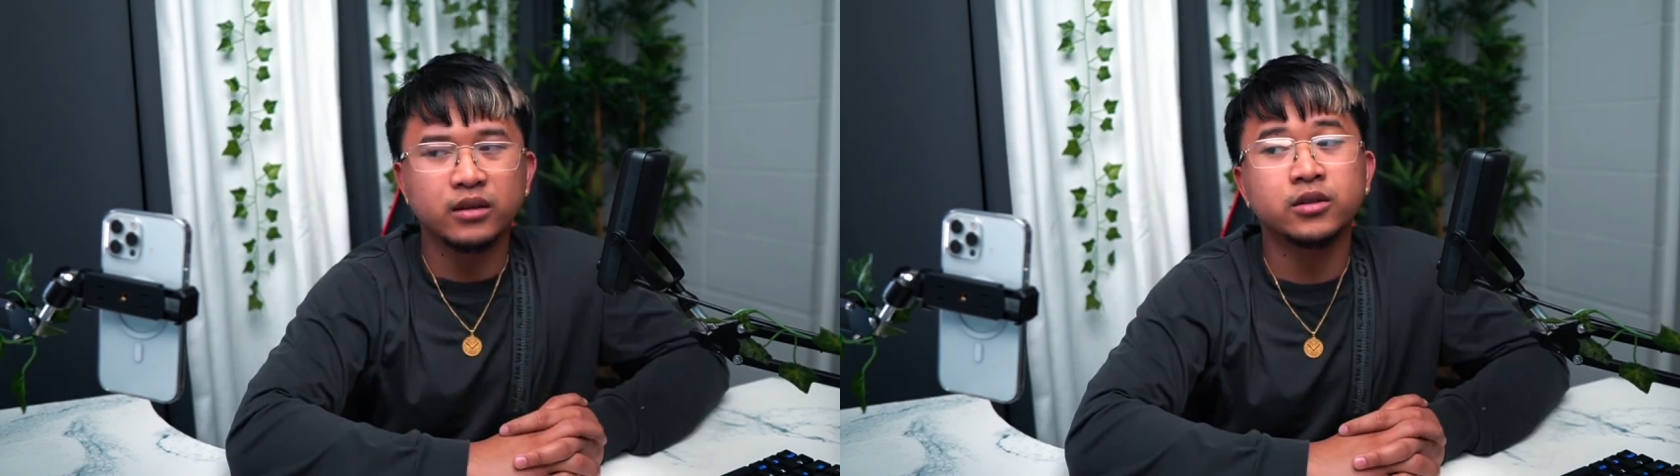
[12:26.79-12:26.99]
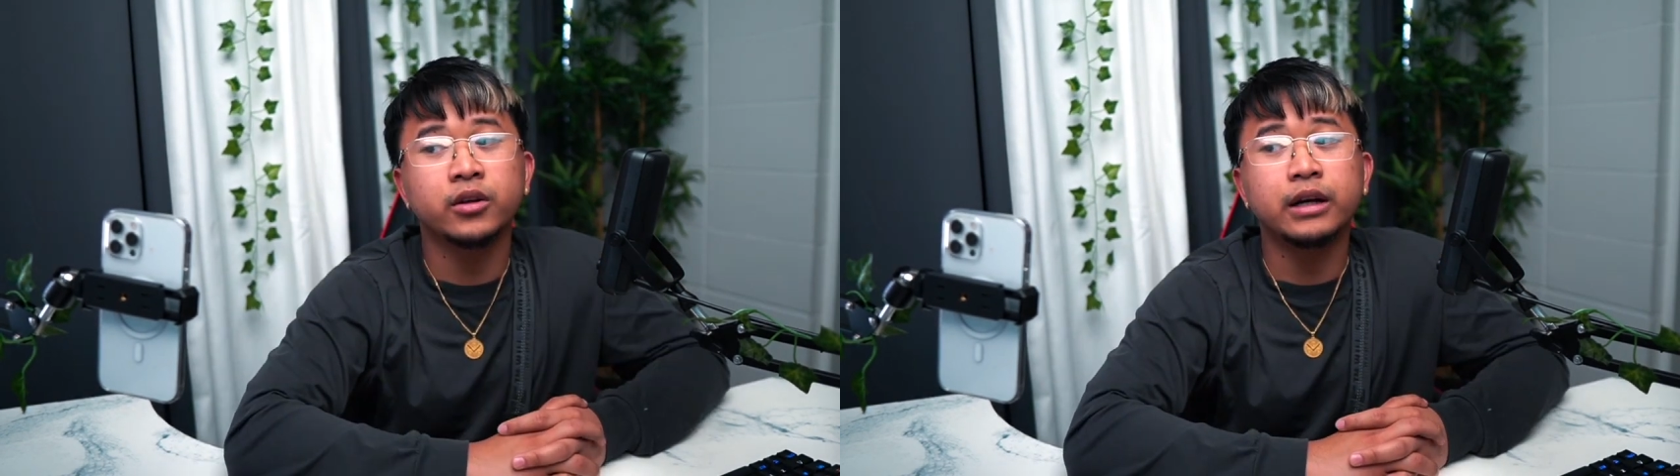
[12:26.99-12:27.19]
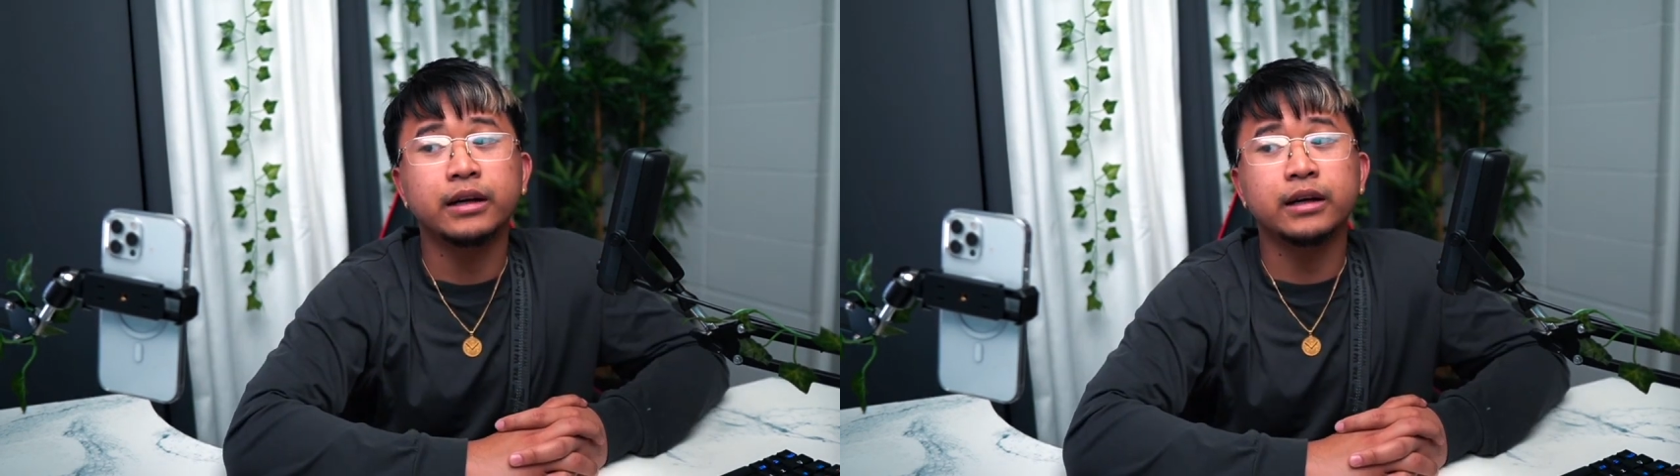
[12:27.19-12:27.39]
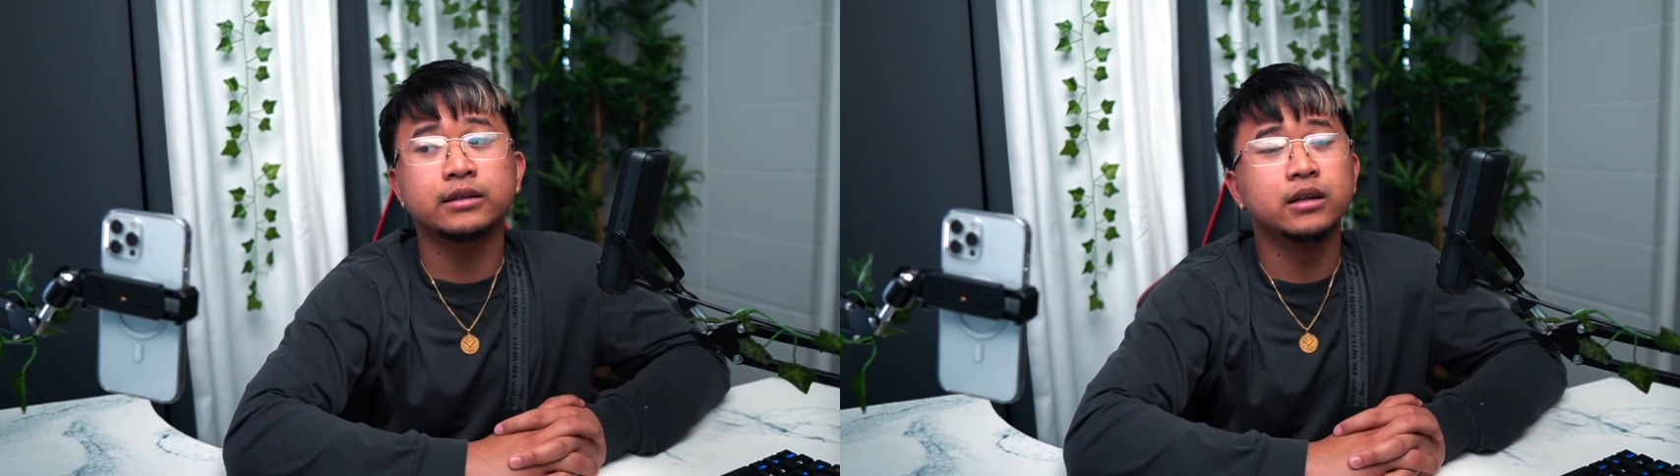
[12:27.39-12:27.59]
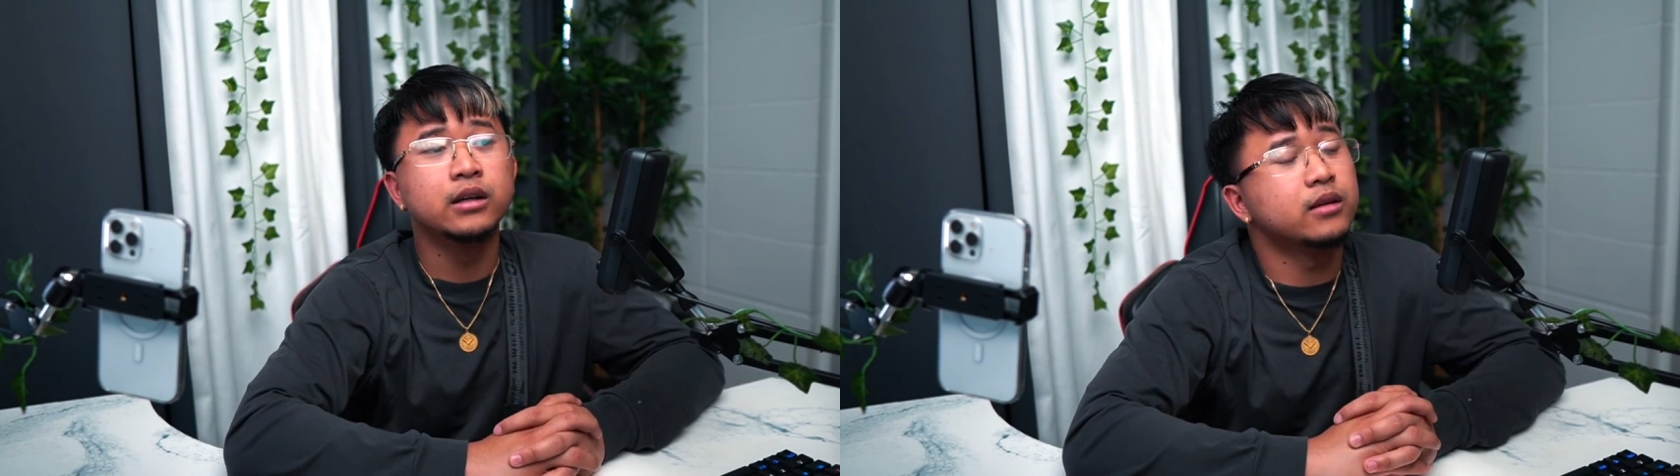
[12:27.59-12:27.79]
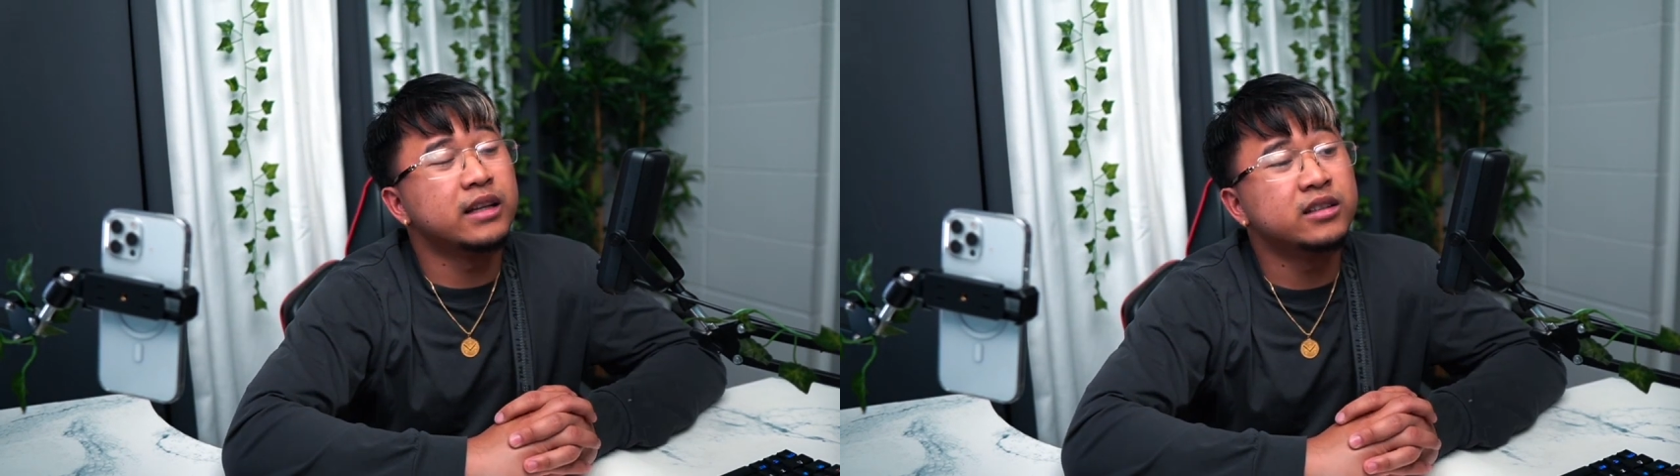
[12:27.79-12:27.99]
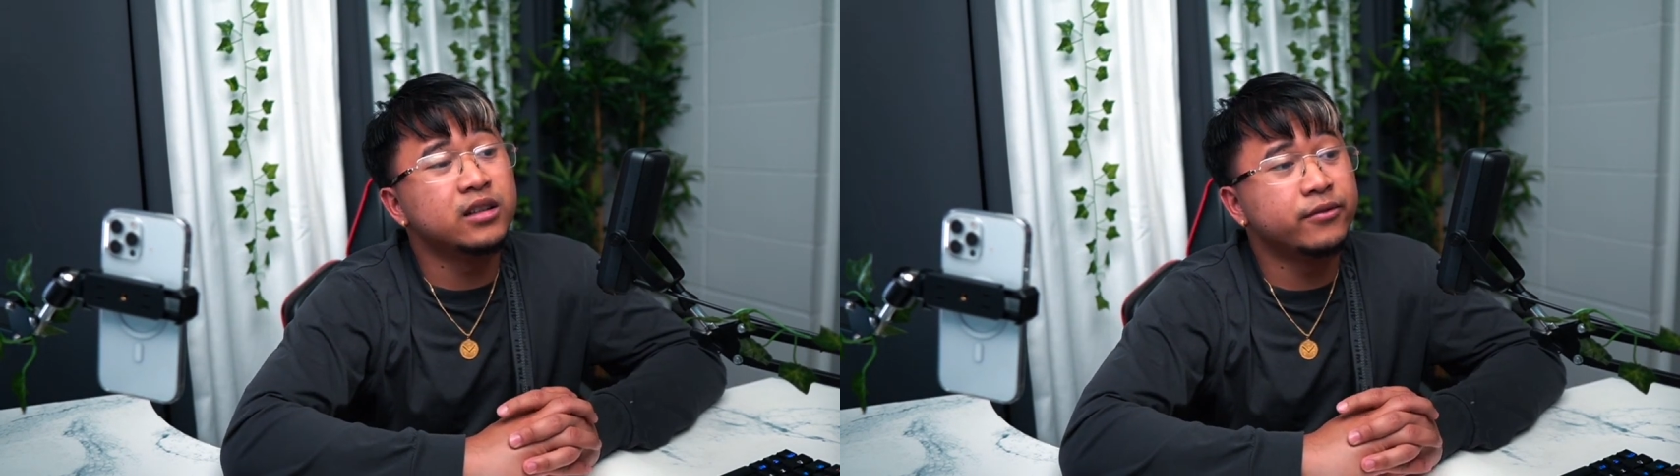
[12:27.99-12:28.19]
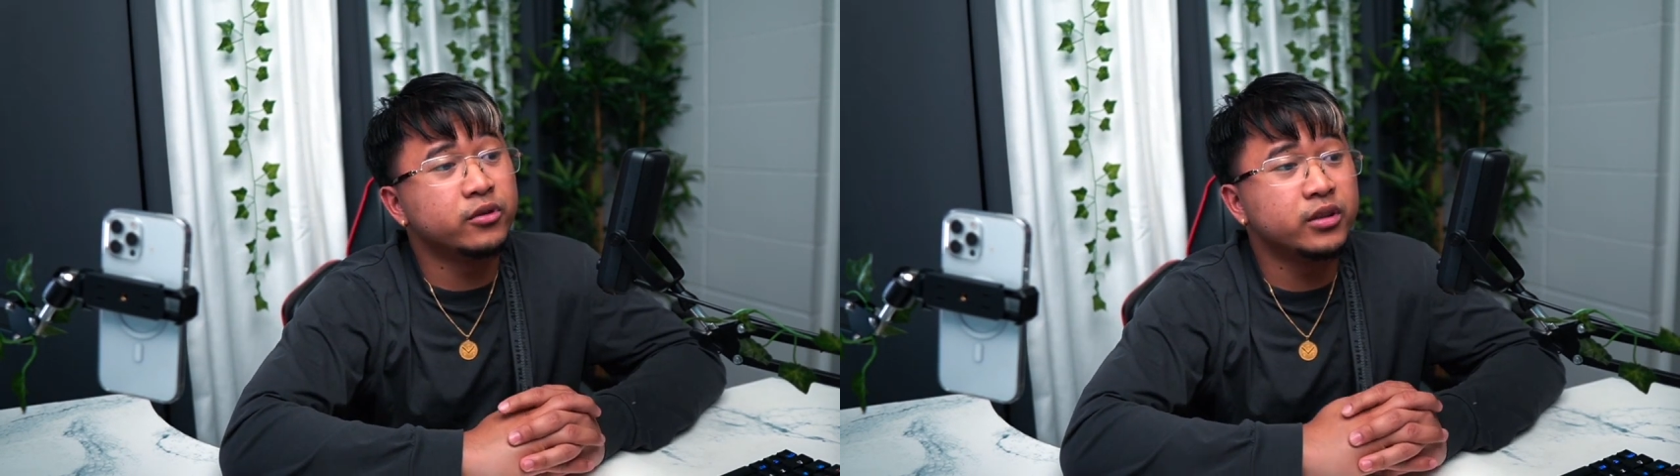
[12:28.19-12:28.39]
So yeah, guys, that's
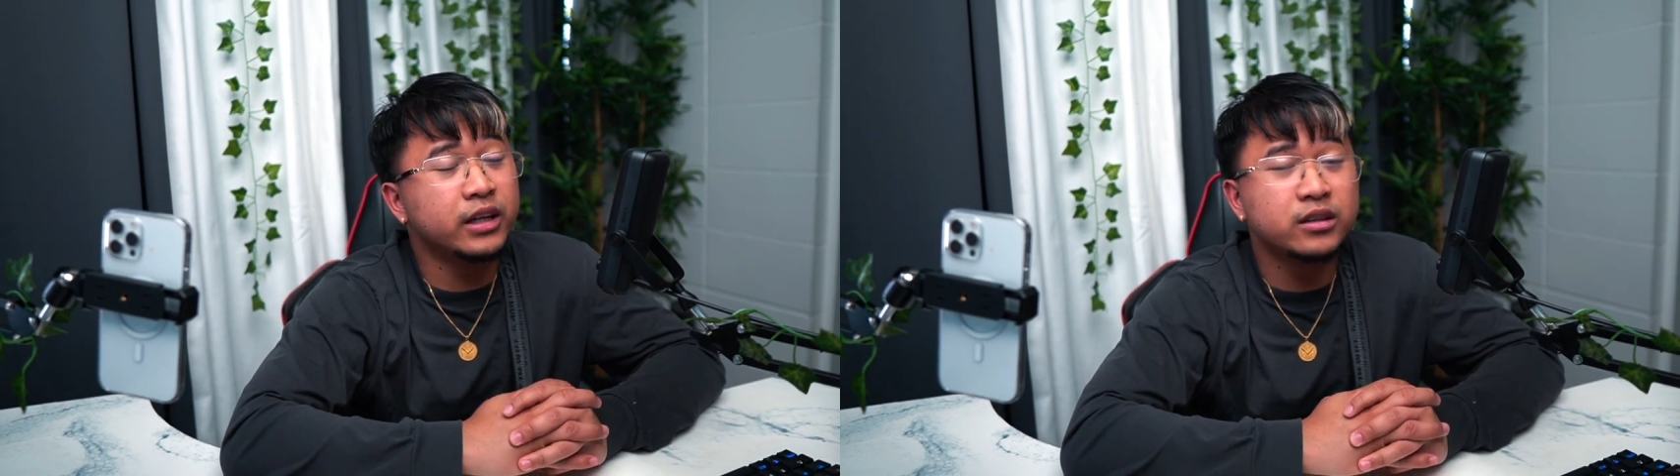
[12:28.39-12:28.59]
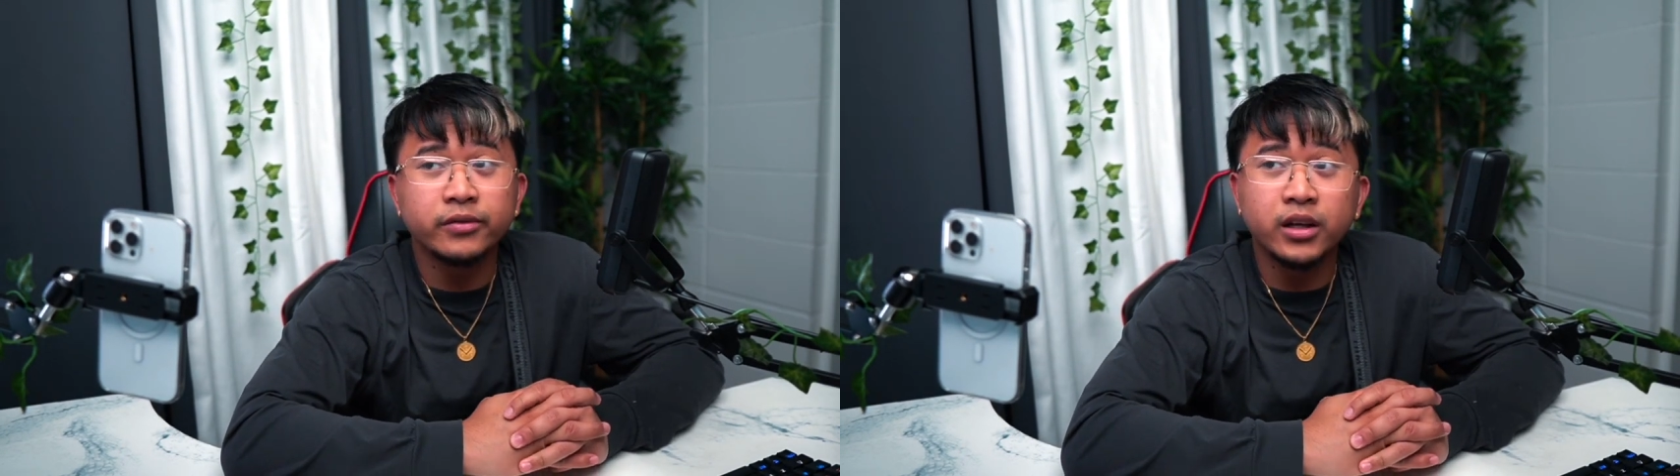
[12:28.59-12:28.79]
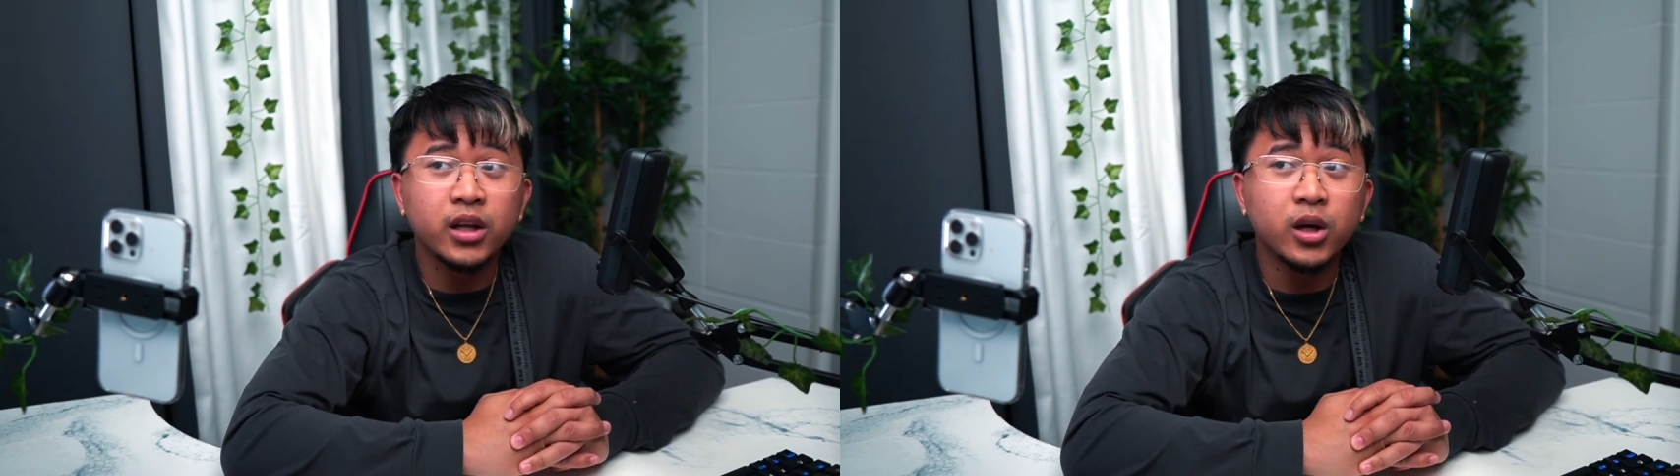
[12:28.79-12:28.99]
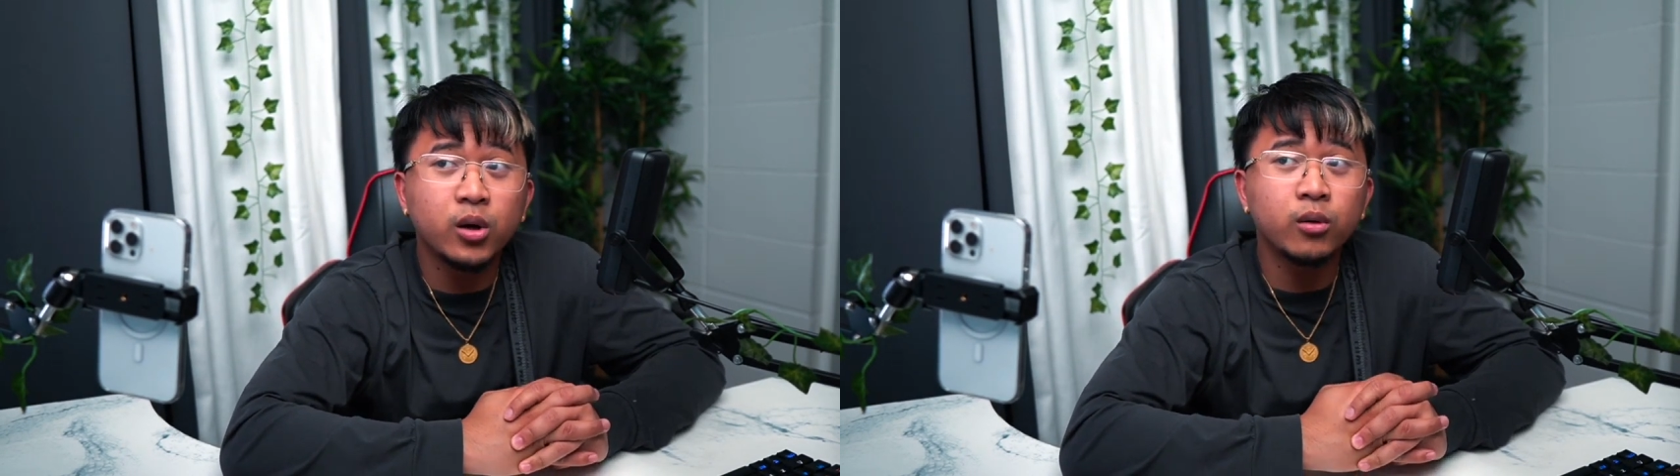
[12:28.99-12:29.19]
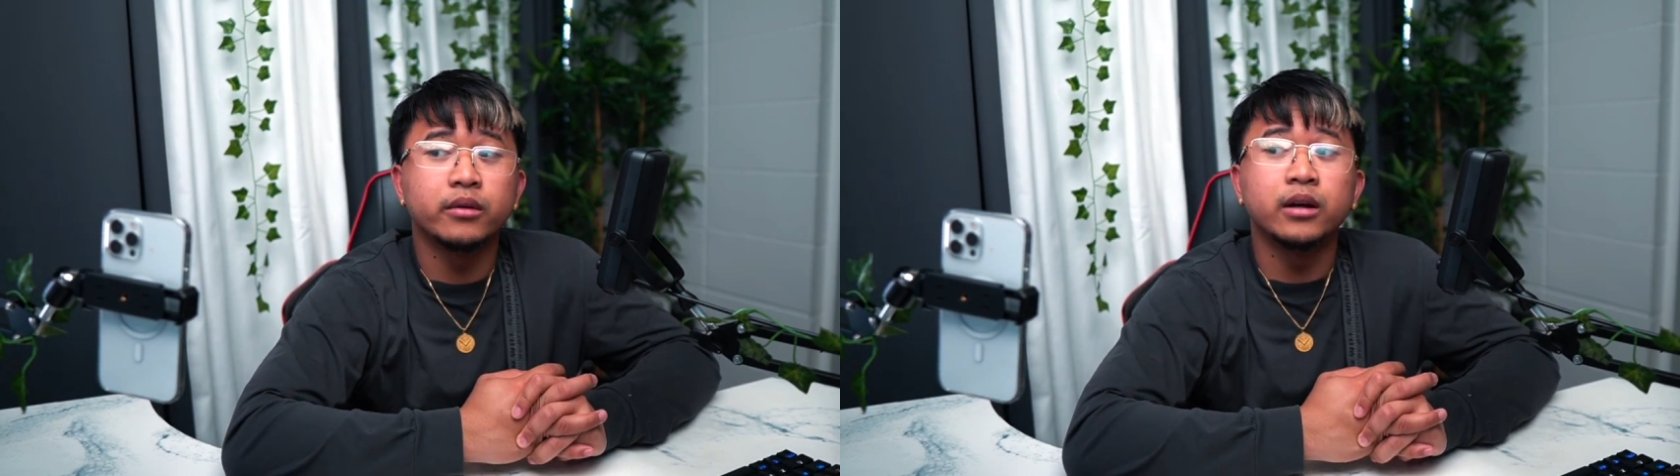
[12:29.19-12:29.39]
it for today's video.